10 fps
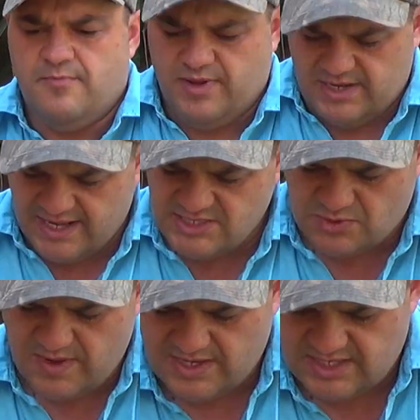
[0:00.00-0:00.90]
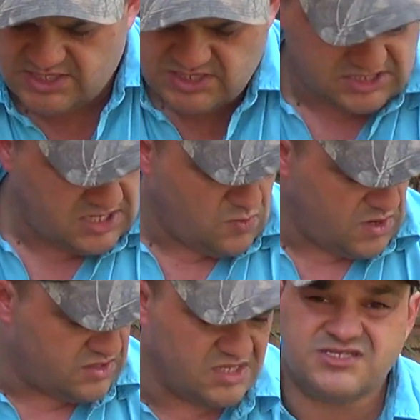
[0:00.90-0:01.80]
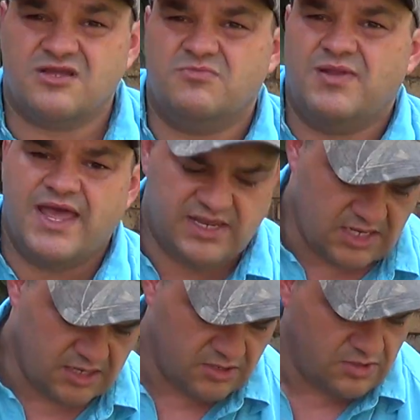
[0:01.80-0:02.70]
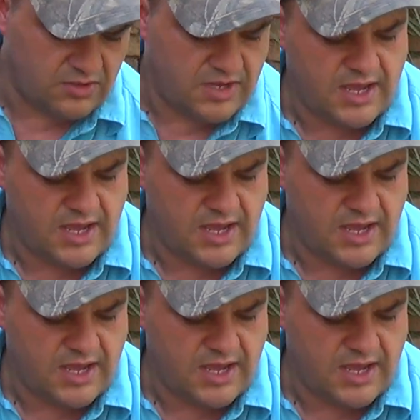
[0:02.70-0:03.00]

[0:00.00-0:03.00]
But let's quickly just see what this little blade can do.